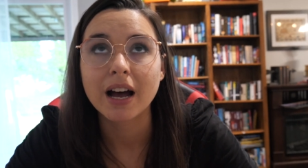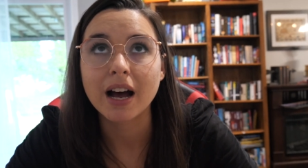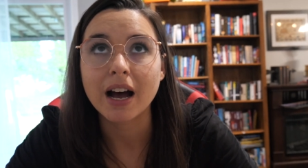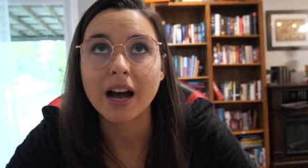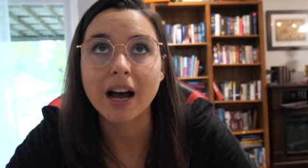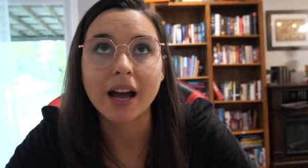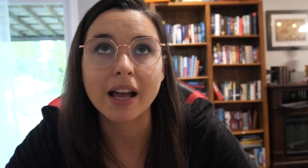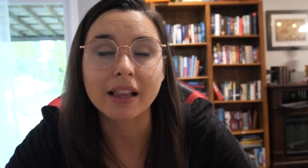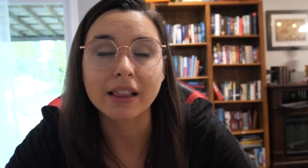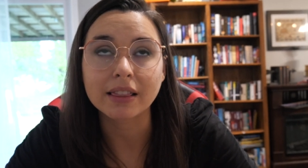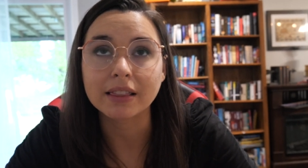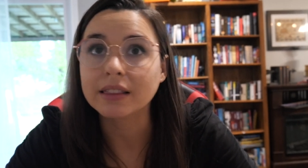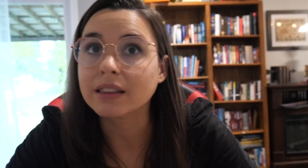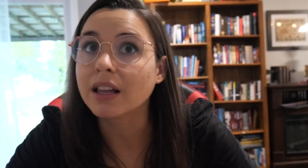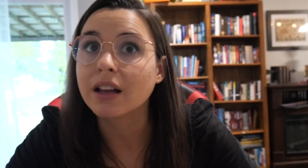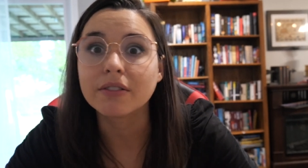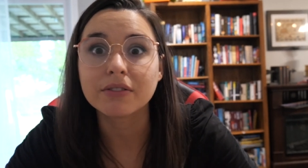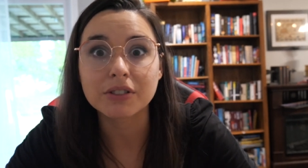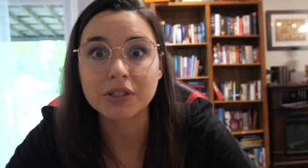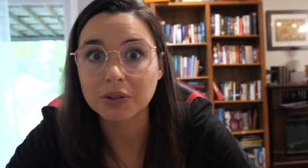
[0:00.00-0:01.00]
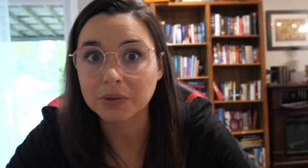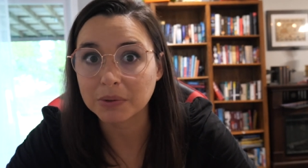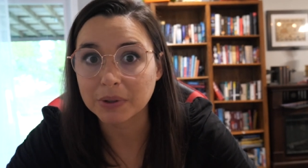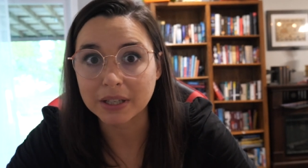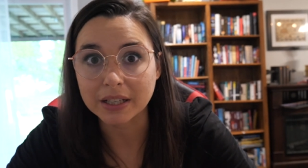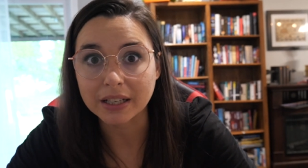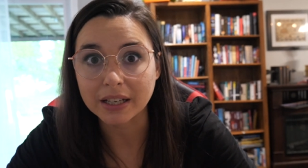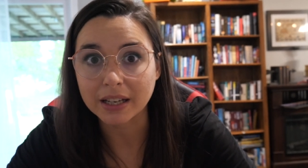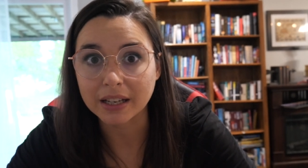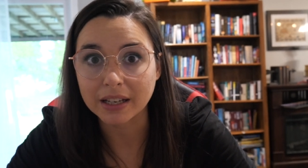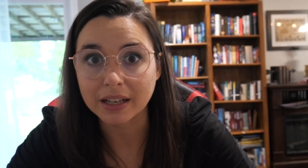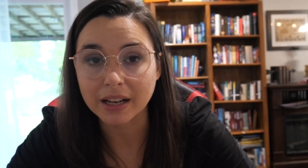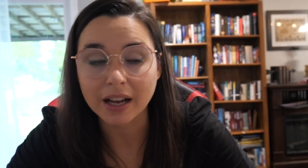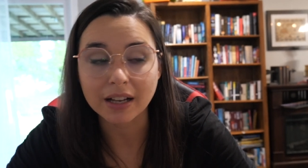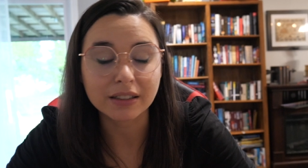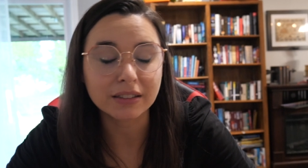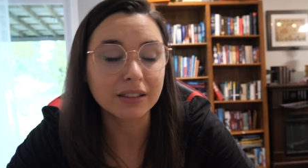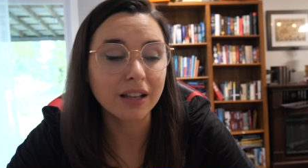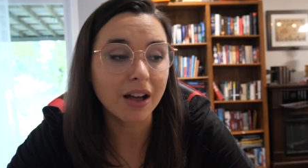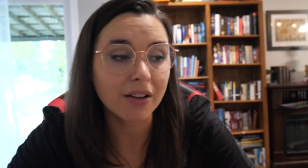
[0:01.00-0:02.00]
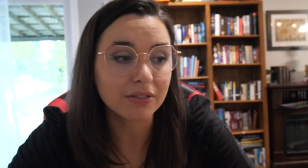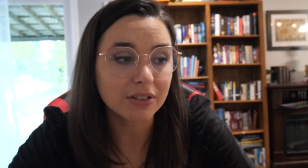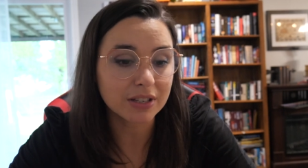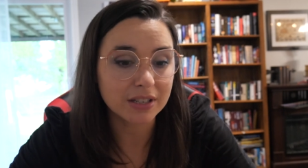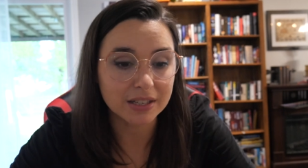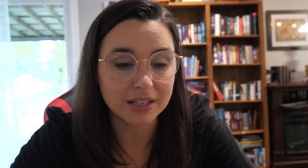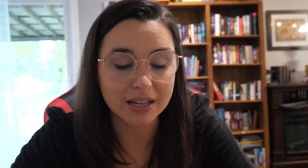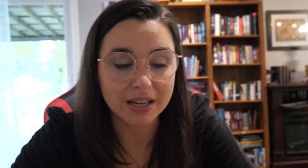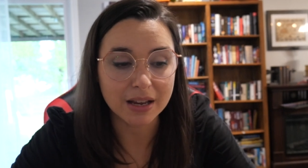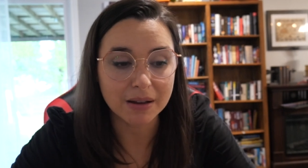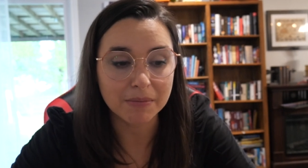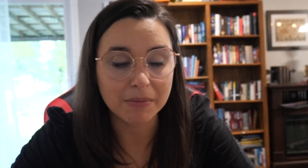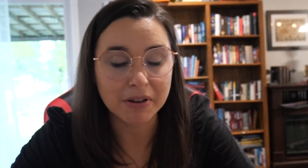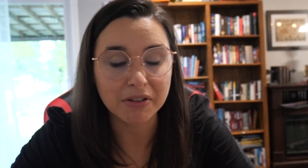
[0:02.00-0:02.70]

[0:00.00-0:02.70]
I love to read it. I love to see it.